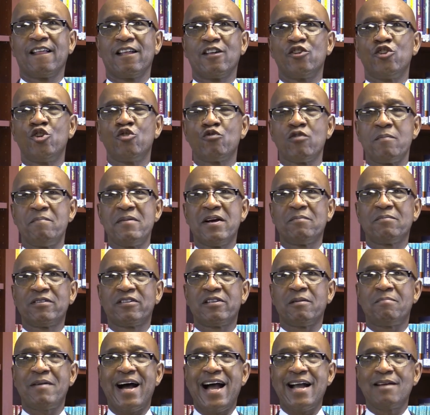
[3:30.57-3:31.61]
You remember
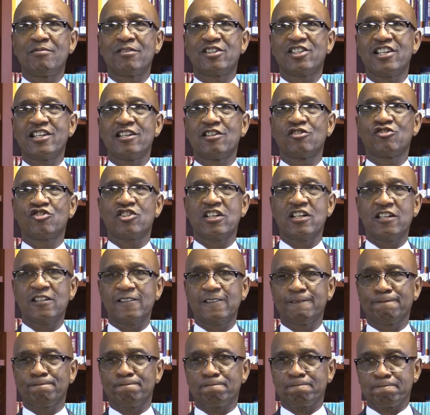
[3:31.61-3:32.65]
the Bible tells
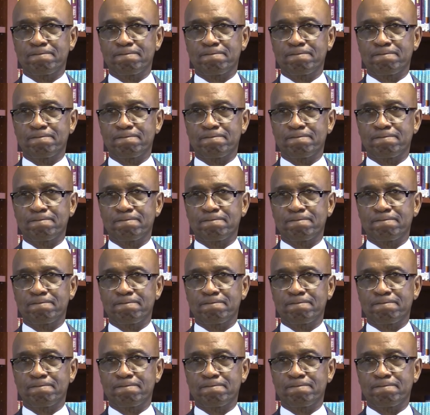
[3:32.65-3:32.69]
us,